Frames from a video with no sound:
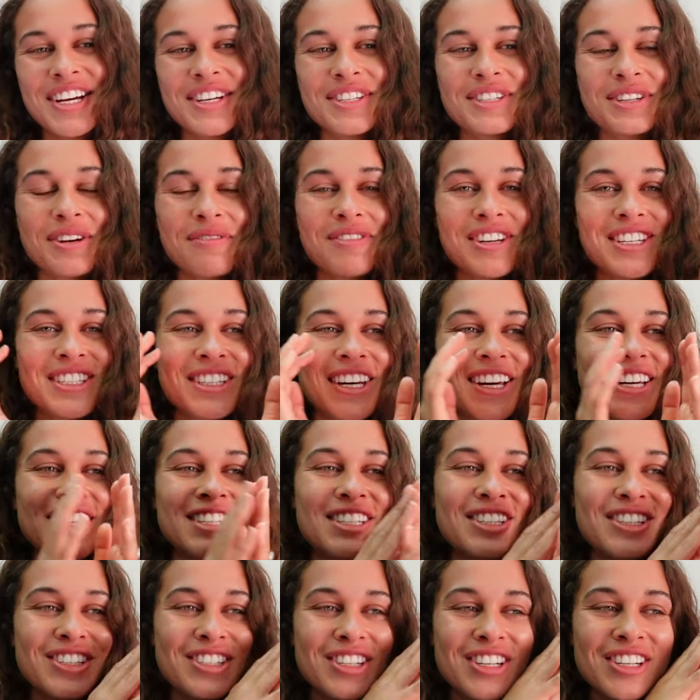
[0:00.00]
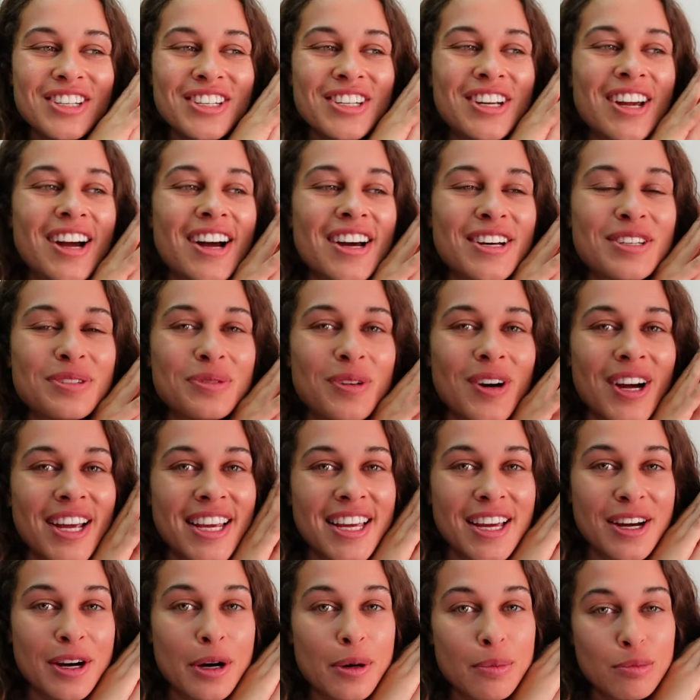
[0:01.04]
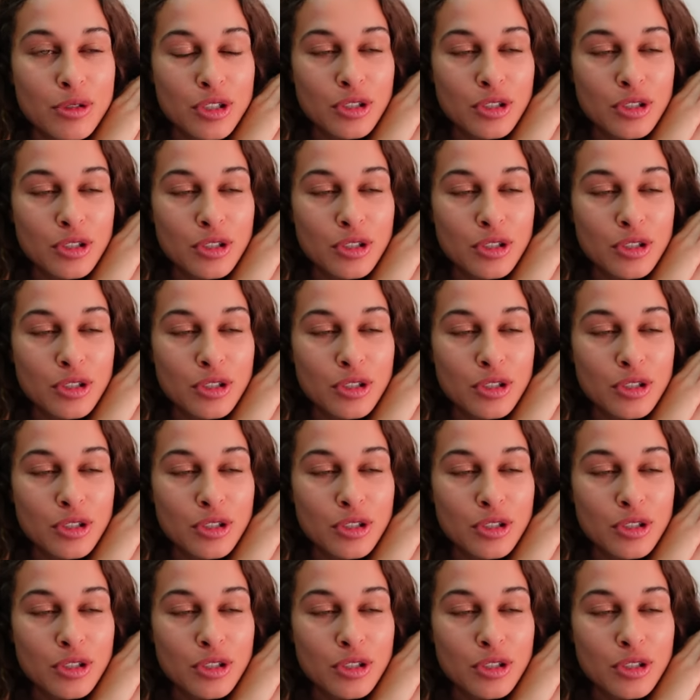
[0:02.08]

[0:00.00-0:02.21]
So I'm excited to show you guys what I get up